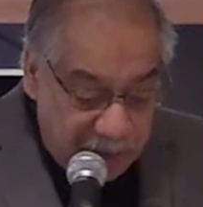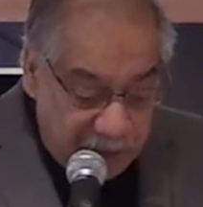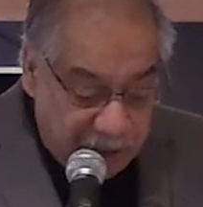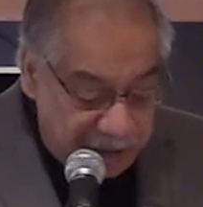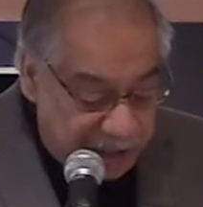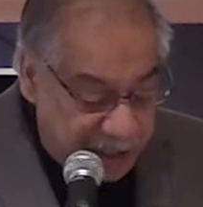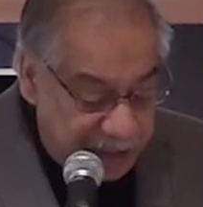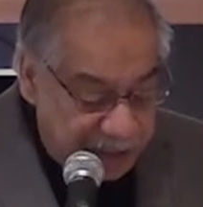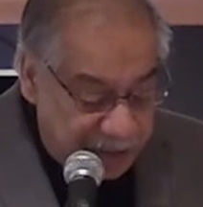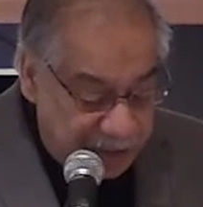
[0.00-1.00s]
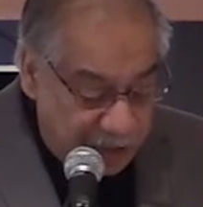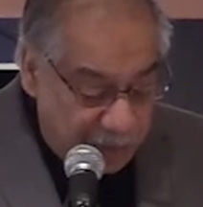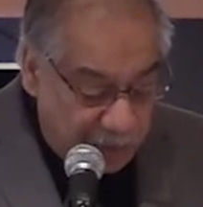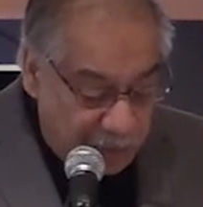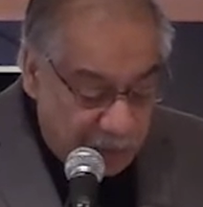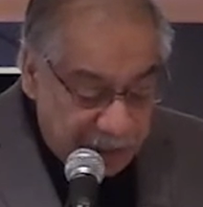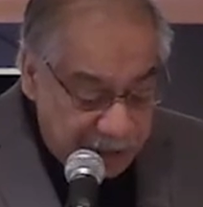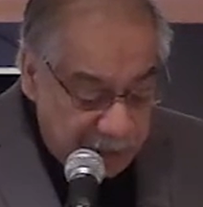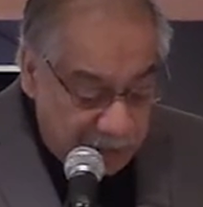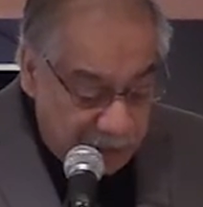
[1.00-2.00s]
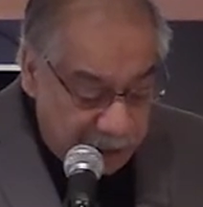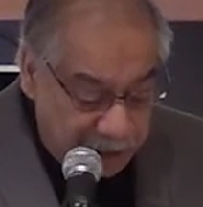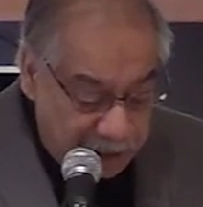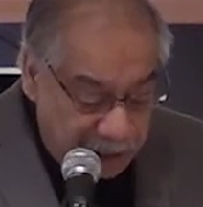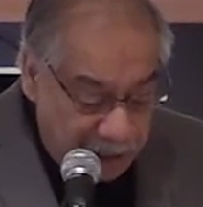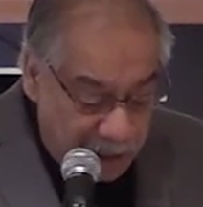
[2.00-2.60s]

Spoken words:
because what they were wearing